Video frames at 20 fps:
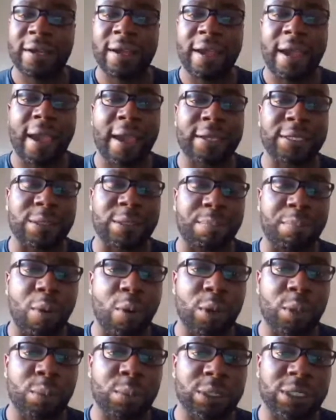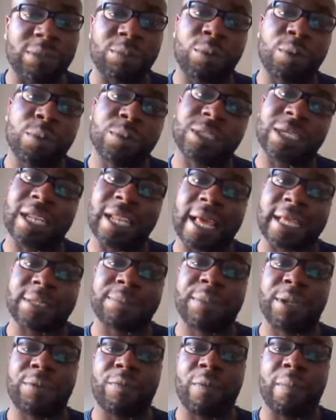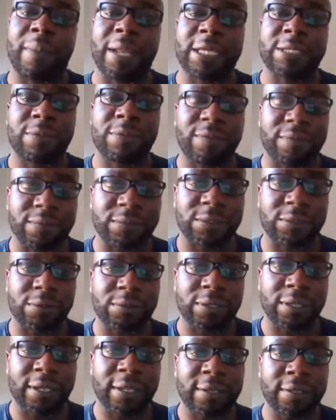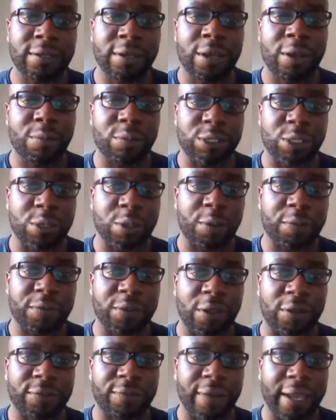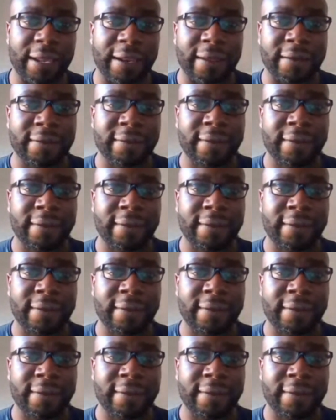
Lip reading: His opponent who was a last-minute replacement from Sunderland, was an orthodox fighter,